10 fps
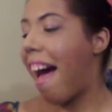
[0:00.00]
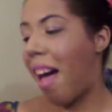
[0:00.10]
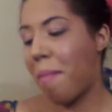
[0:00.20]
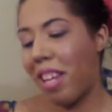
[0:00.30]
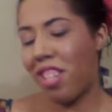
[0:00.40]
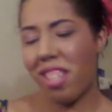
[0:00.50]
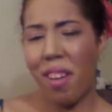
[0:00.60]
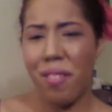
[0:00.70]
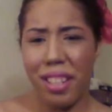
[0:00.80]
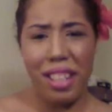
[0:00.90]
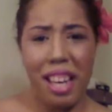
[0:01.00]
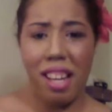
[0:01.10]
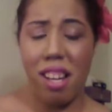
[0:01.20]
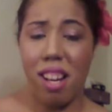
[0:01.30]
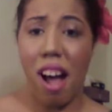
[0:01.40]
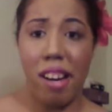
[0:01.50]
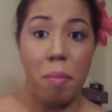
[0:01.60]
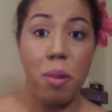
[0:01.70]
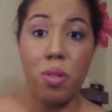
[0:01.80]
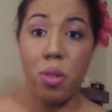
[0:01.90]
I just got really caught
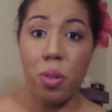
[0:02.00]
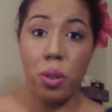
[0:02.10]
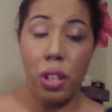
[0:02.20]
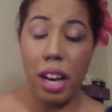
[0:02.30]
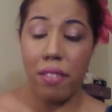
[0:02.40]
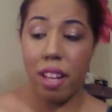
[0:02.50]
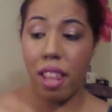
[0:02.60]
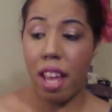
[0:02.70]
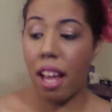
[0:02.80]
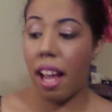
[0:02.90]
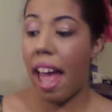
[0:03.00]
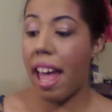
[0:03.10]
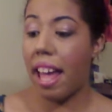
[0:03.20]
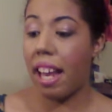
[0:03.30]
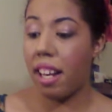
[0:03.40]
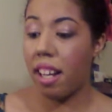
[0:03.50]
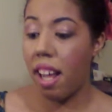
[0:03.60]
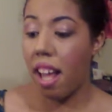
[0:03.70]
up in school and everything and